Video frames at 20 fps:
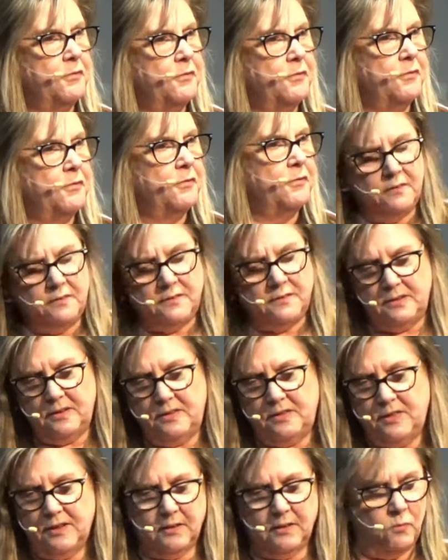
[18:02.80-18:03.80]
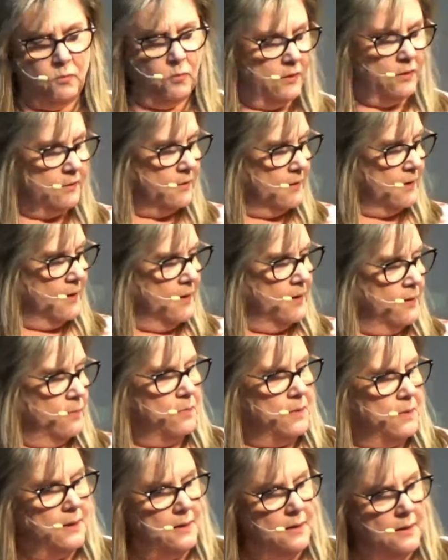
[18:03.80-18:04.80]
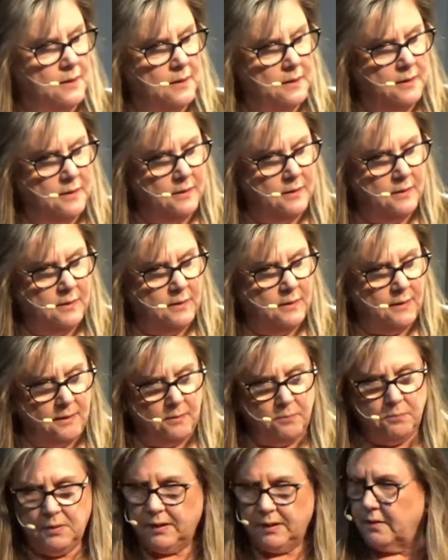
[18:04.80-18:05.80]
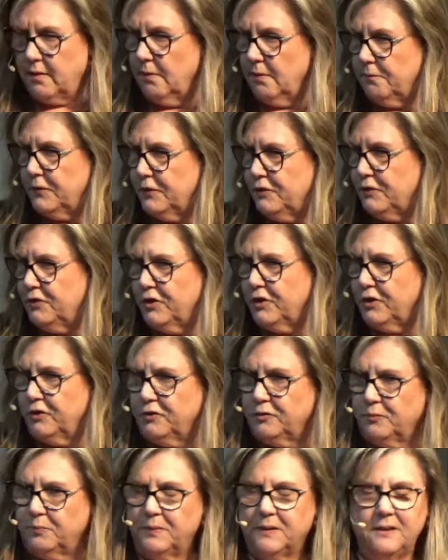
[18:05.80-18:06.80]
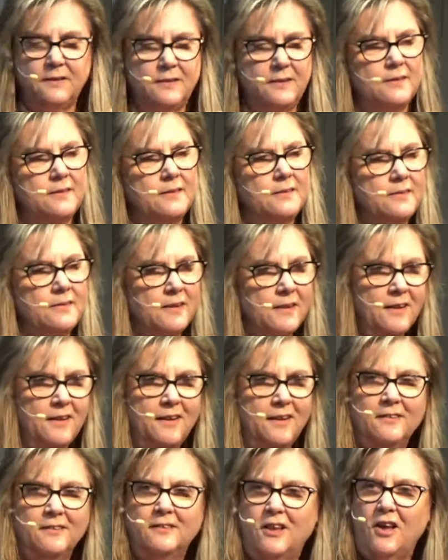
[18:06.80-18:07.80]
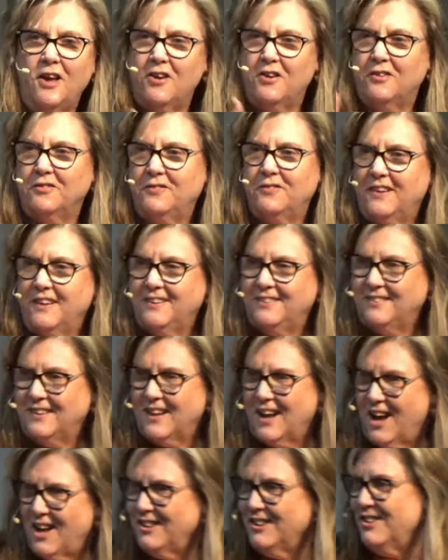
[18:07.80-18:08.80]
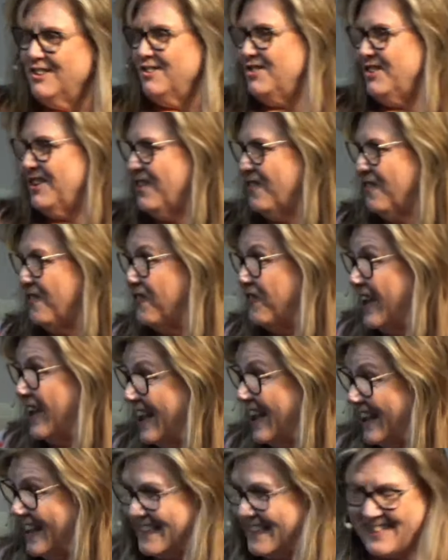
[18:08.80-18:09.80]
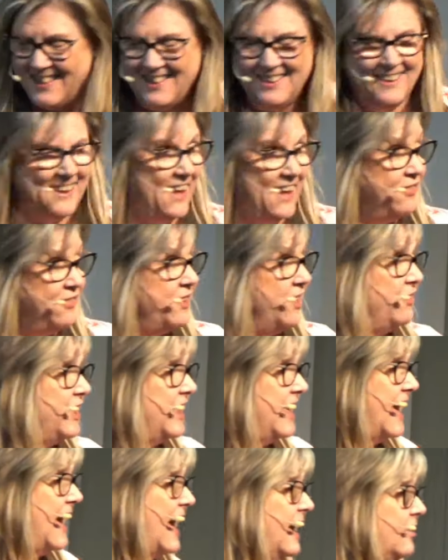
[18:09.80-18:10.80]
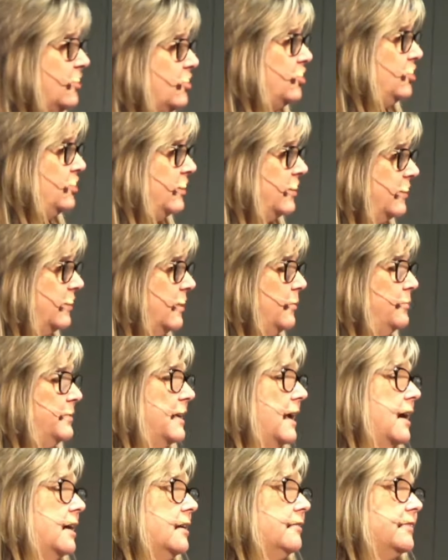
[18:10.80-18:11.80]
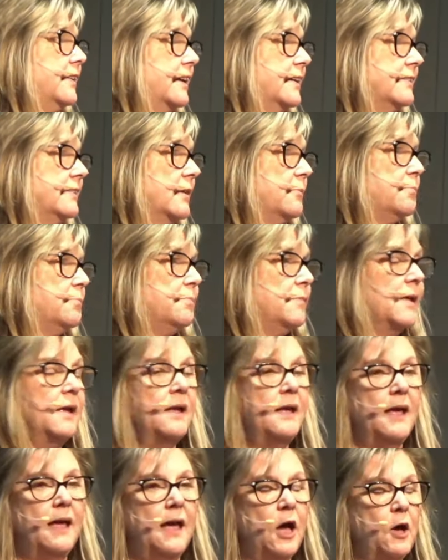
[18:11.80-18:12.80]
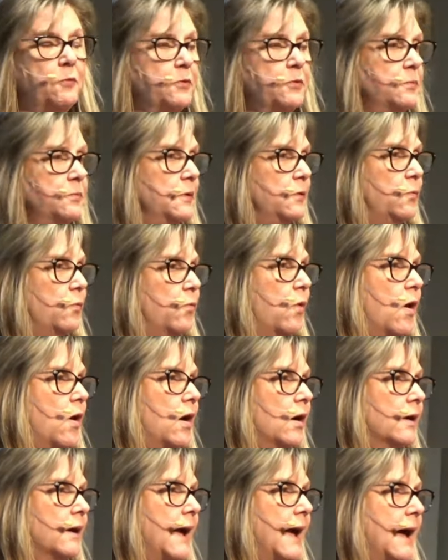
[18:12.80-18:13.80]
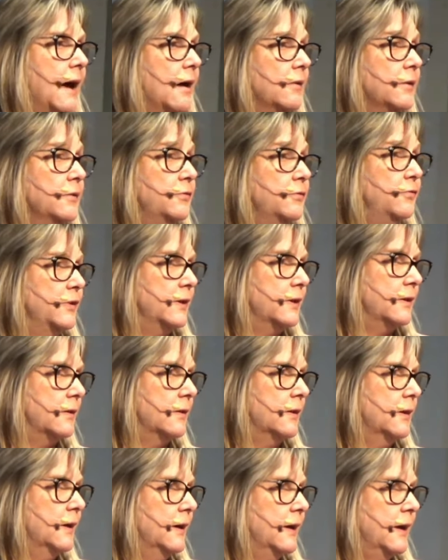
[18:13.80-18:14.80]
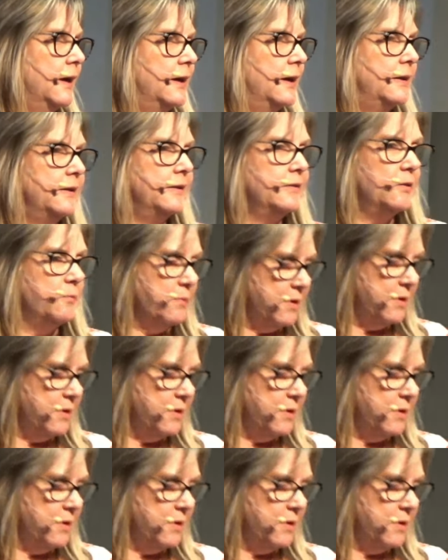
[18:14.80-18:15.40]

fear is the thing that wants to keep me in my comfort zone, but it is love and knowledge and faith and then the action that comes out of that that helps me walk out of fear and into